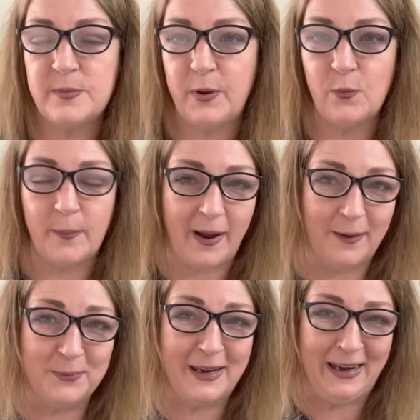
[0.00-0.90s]
a beauty
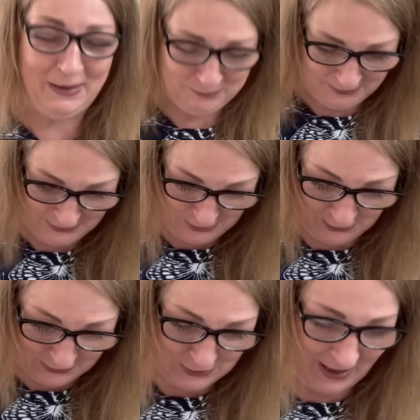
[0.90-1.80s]
balm.
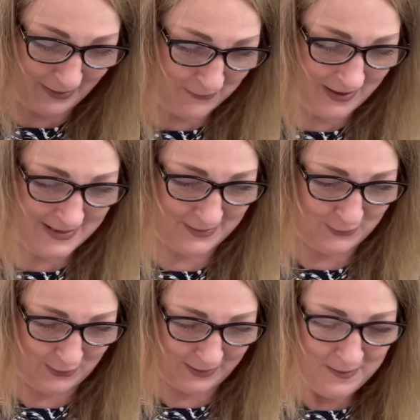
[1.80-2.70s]
Don't try and read
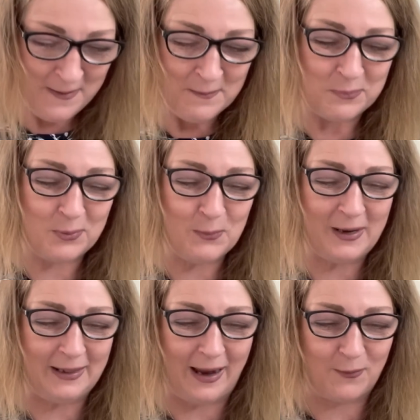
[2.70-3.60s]
another
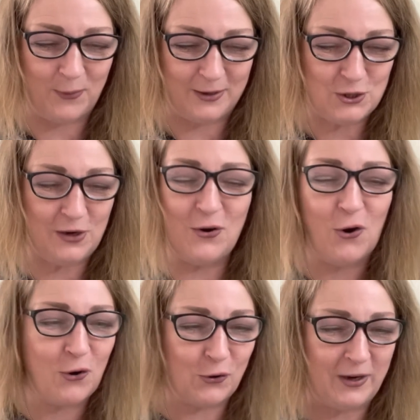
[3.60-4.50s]
blooming language. You're
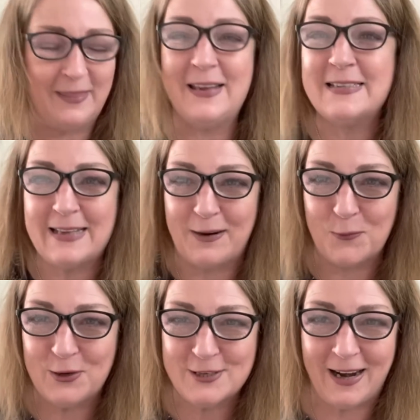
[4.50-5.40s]
no good at this
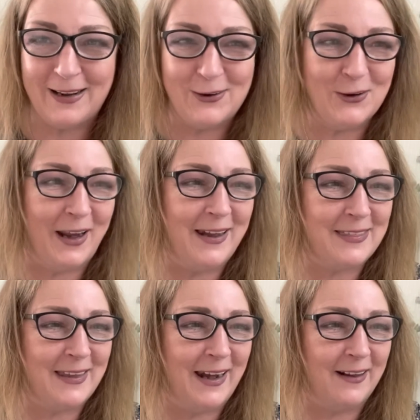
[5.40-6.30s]
language, let alone
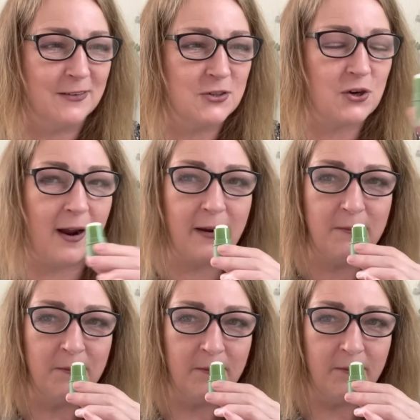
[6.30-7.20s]
anything else, right?
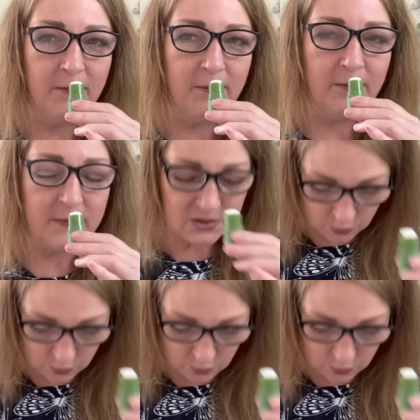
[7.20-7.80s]
So